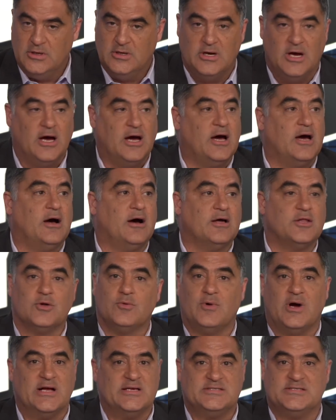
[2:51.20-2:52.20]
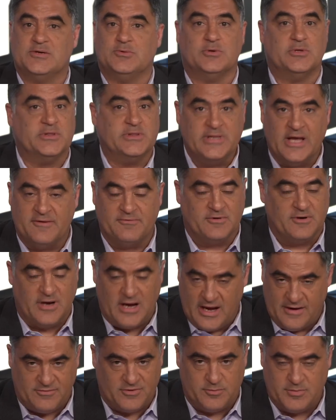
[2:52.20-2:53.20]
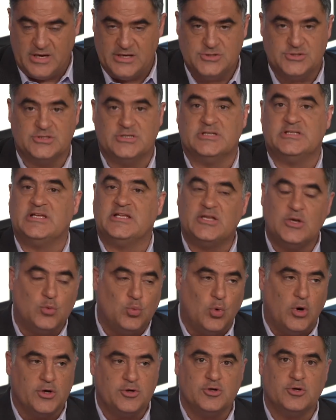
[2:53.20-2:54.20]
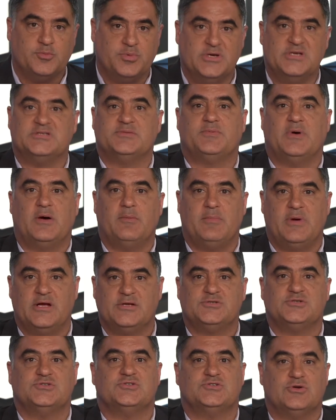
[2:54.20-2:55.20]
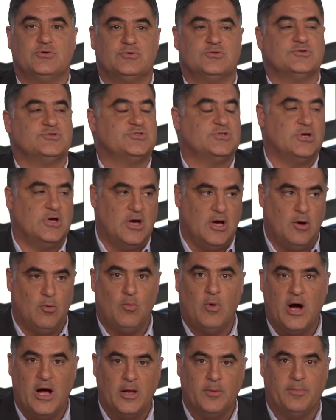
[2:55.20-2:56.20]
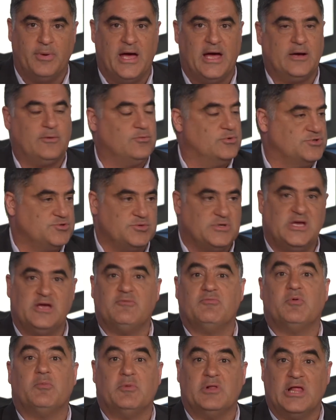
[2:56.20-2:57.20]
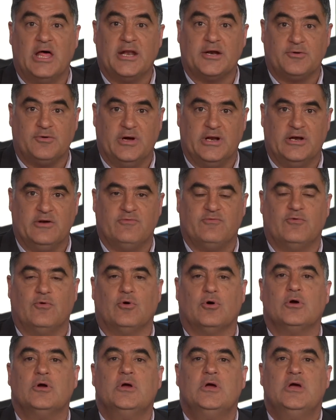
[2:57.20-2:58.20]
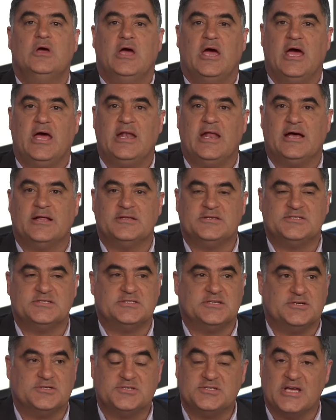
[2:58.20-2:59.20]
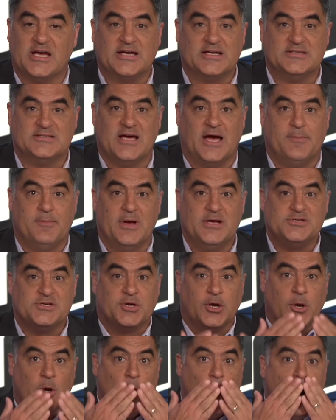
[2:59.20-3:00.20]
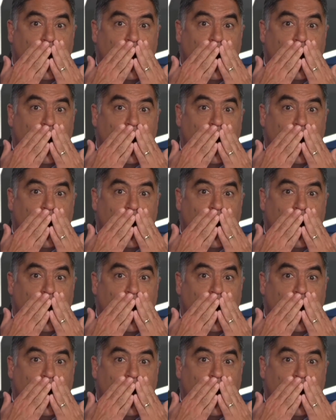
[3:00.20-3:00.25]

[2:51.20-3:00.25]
Uh, otherwise, they will never ever mention it. They did one good piece about Manchin's donors uh, a while back, which we gave them a lot of credit for, and now this is their second time mentioning it.